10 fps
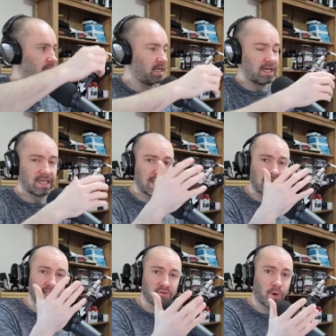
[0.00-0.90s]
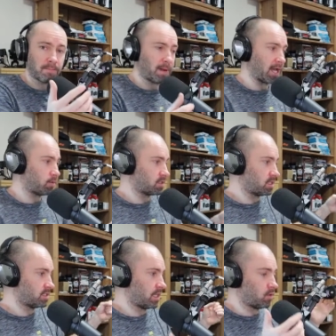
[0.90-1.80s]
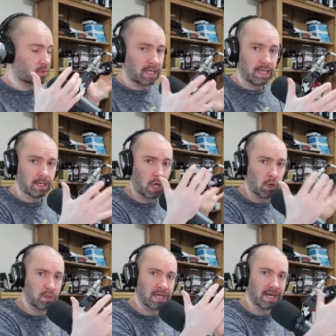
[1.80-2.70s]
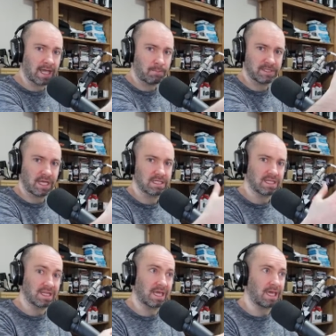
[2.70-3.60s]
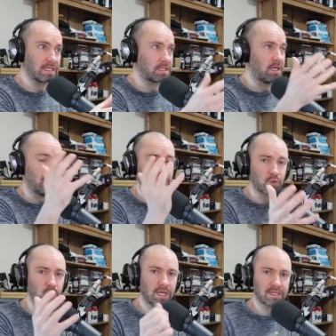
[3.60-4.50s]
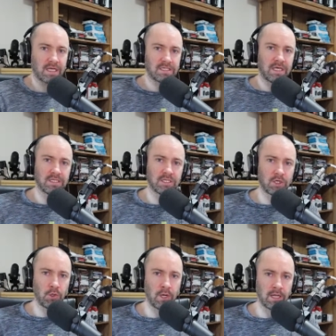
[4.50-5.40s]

and then kind of work backwards and say, okay, how can I position the legs so that this is secure?